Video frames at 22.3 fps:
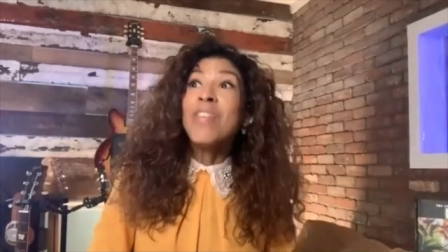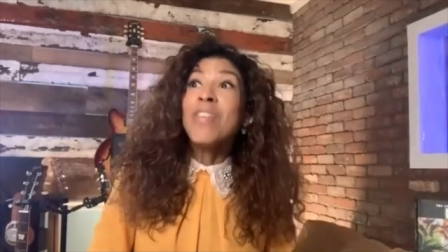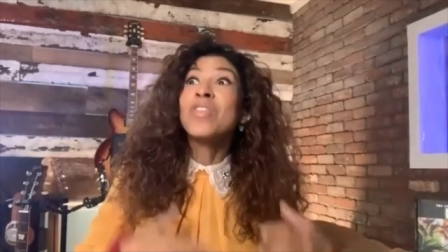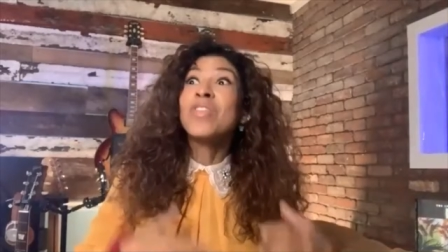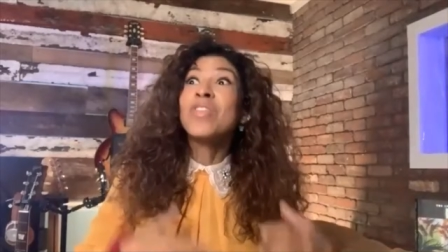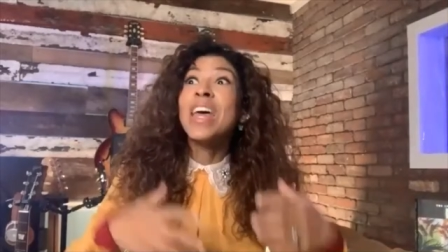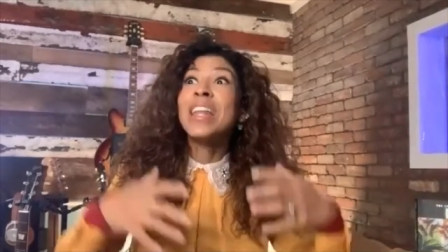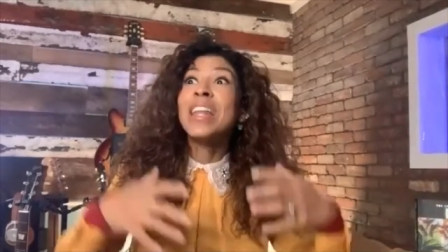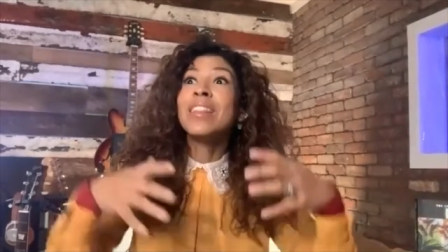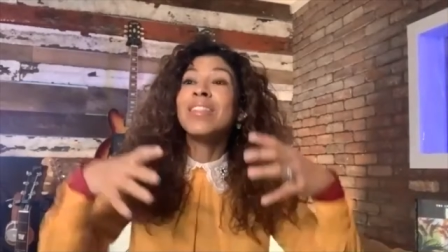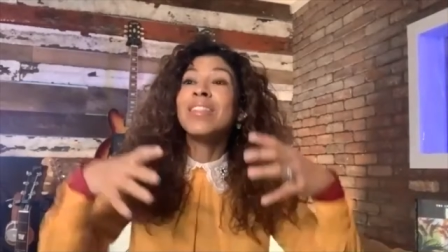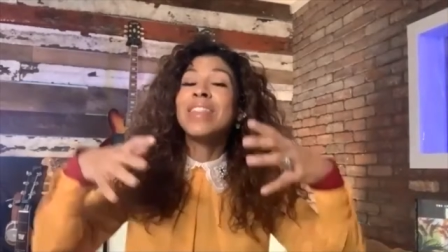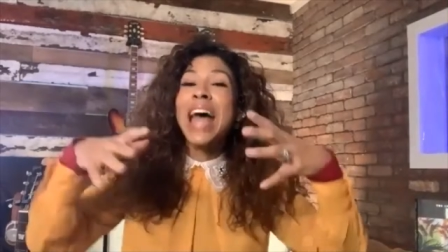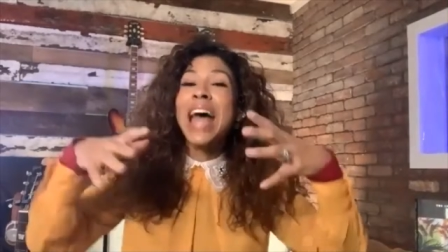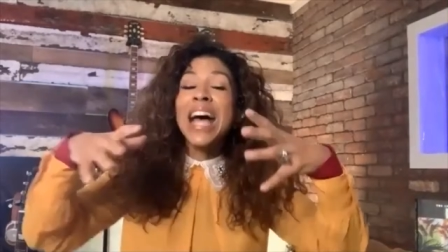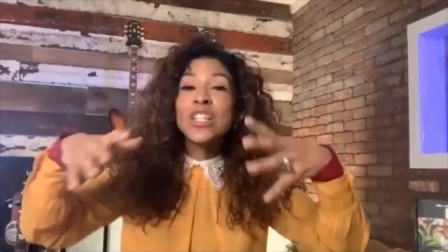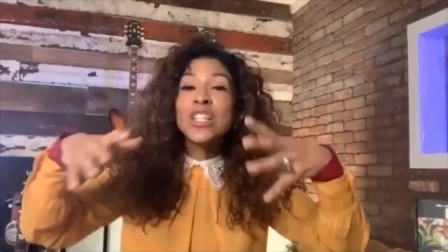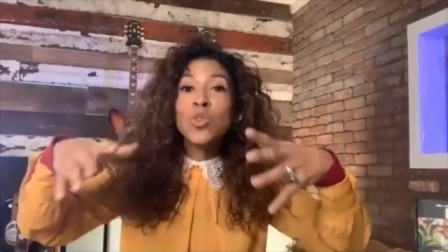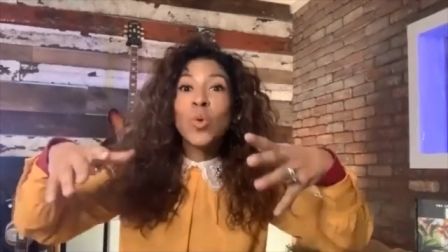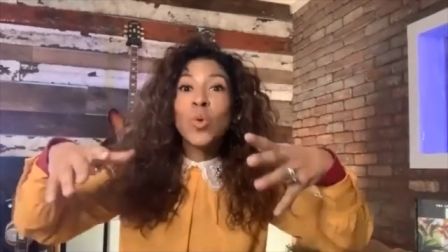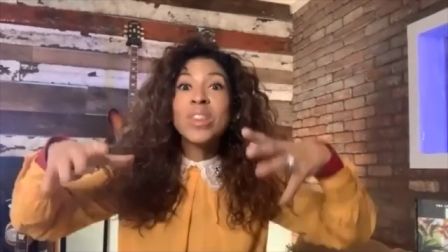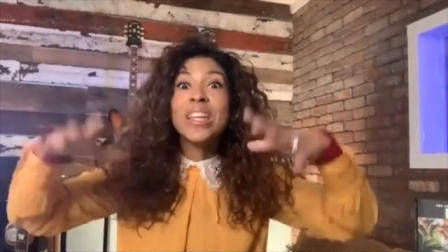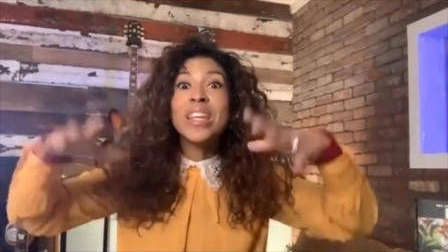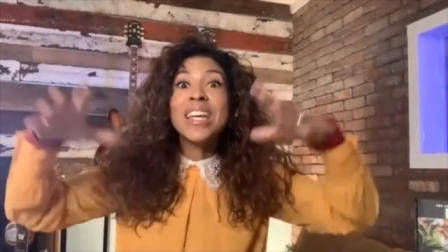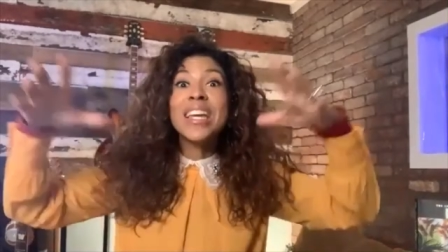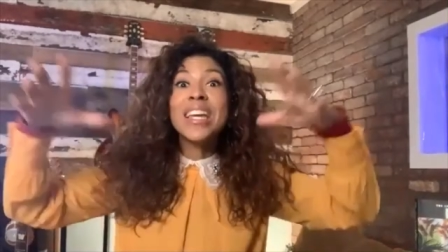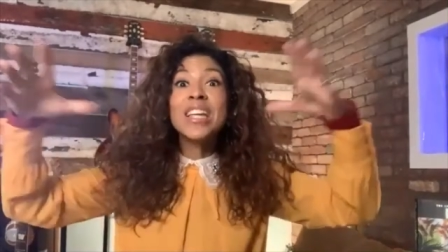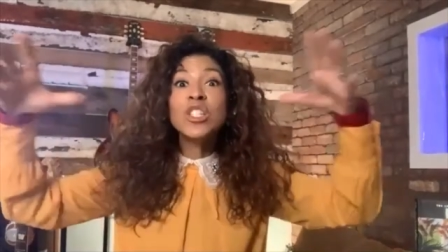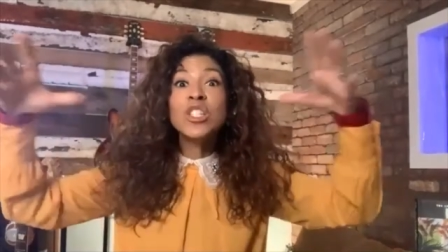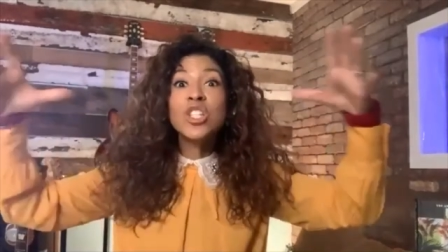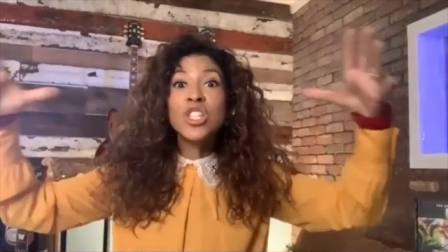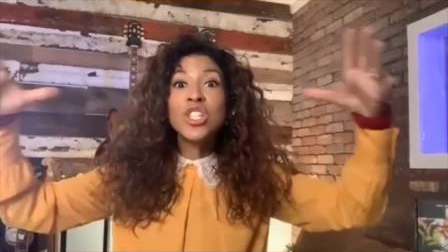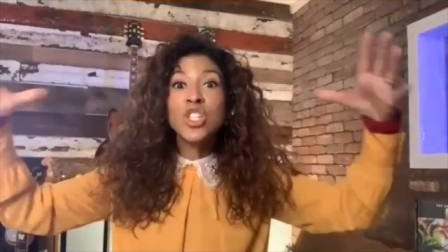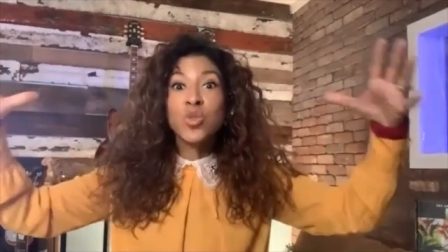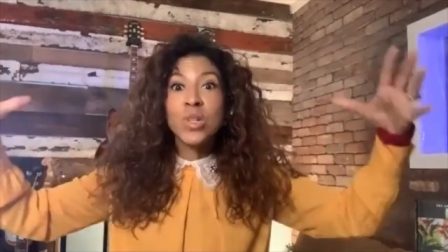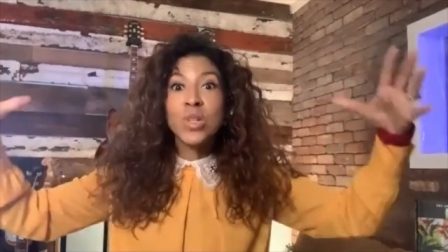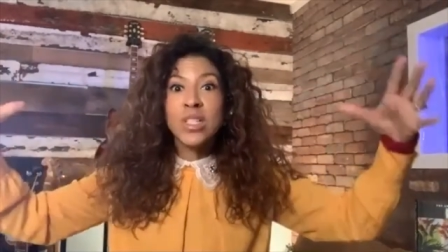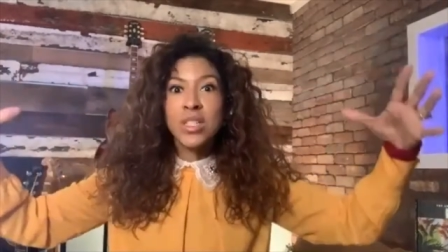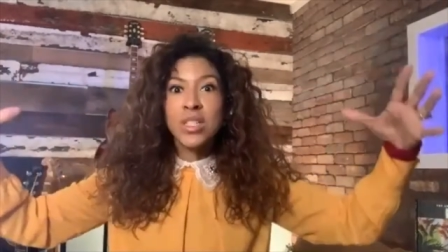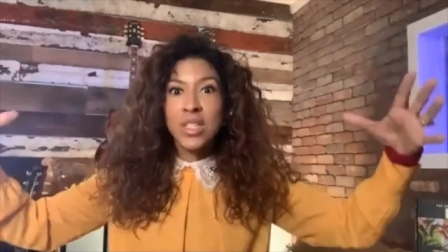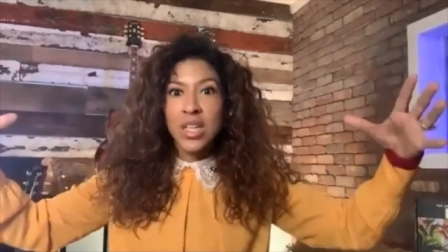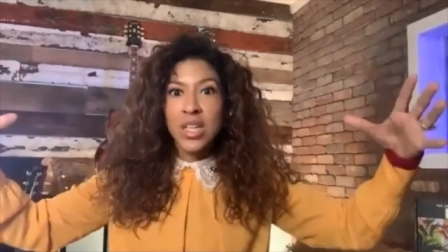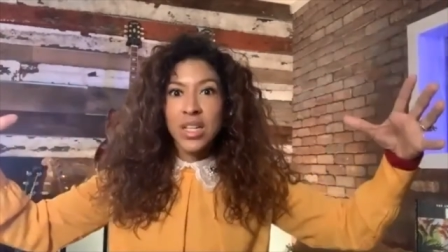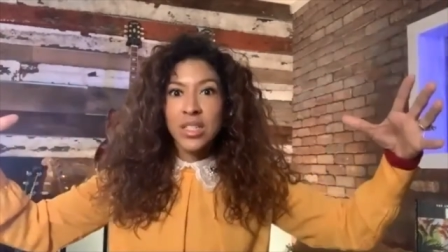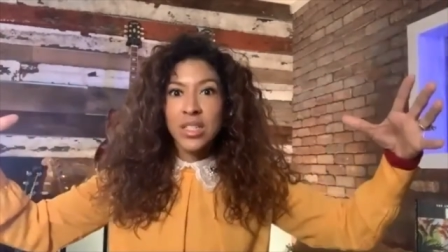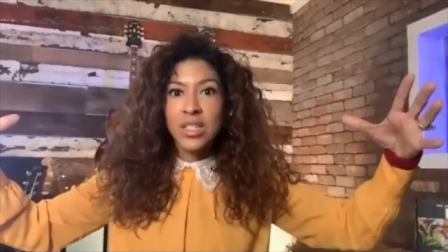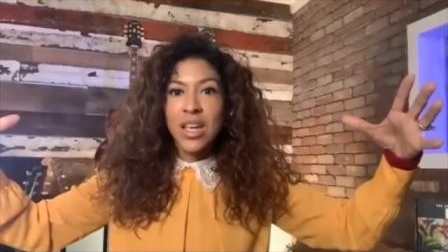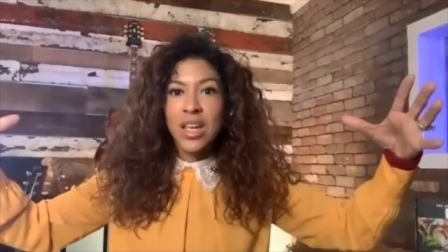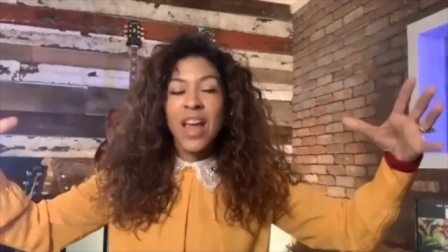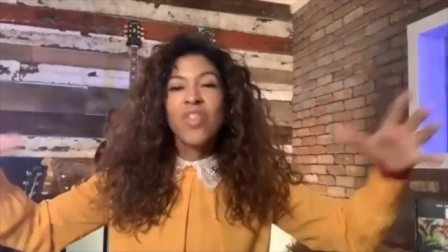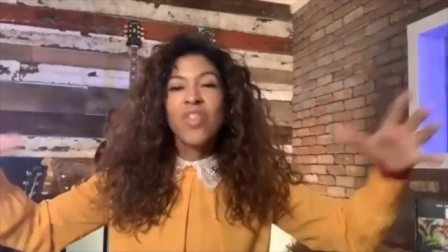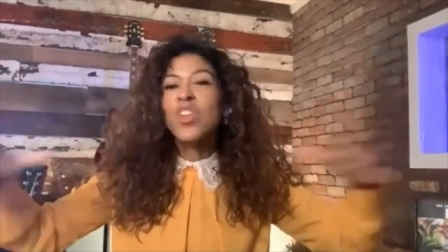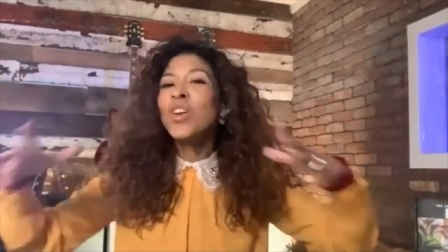then that's what the industry sees.